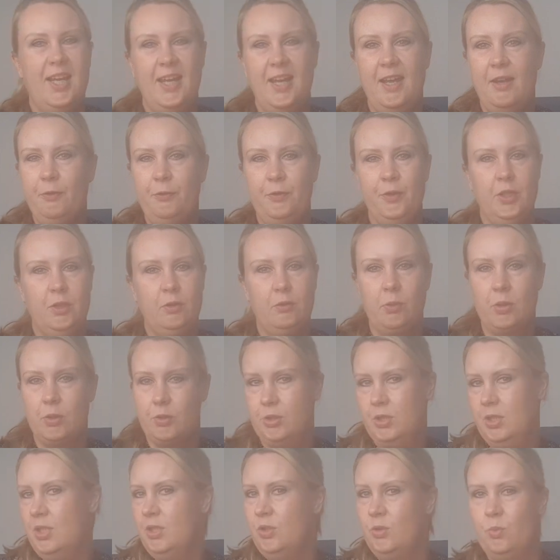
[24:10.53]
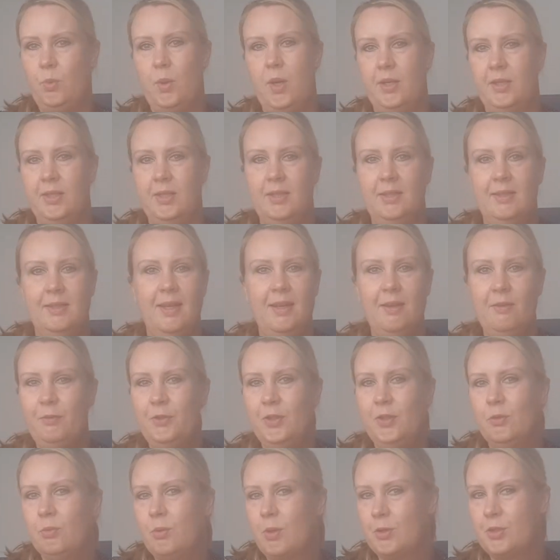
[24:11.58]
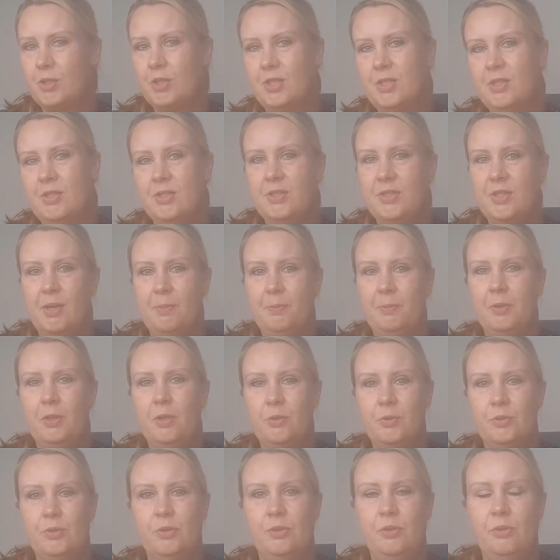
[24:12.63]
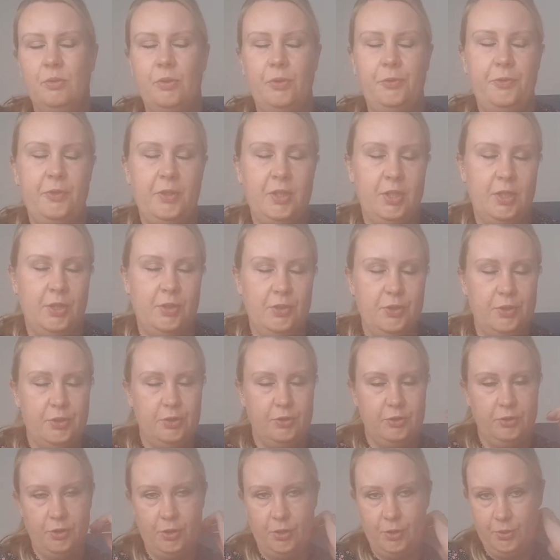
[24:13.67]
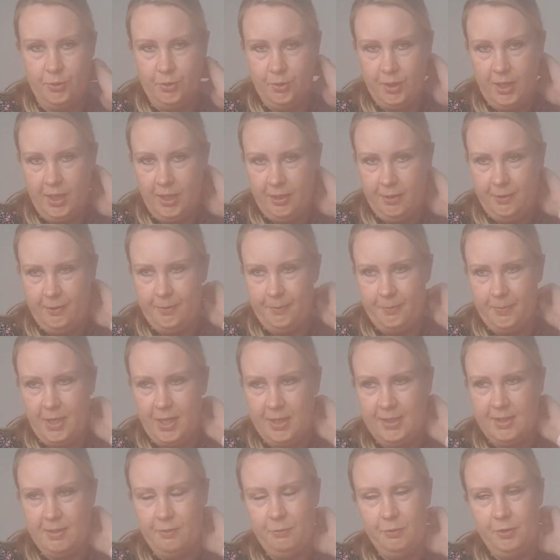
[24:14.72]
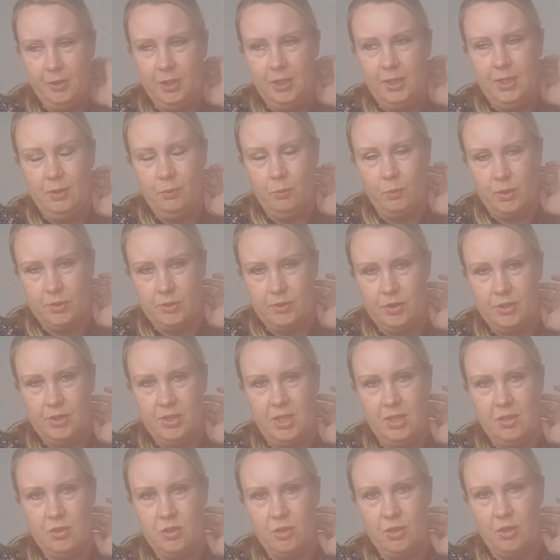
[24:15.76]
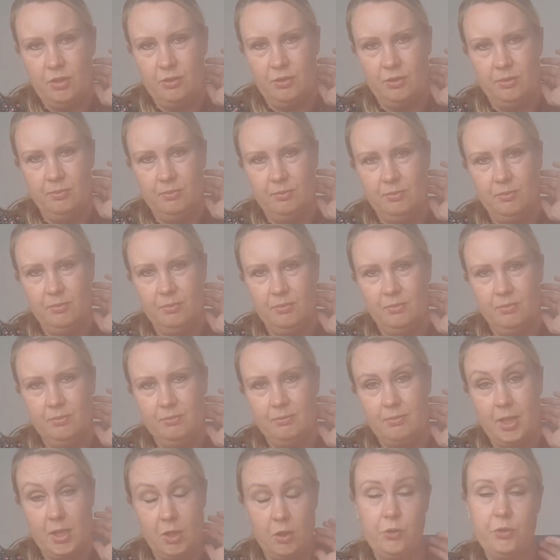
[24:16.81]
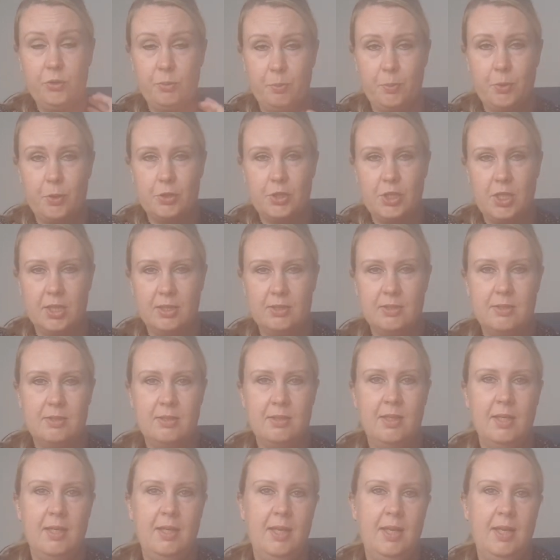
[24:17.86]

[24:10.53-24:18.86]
every cross is one. Every cross is a step closer to a finish. So I definitely want to stitch on my other projects,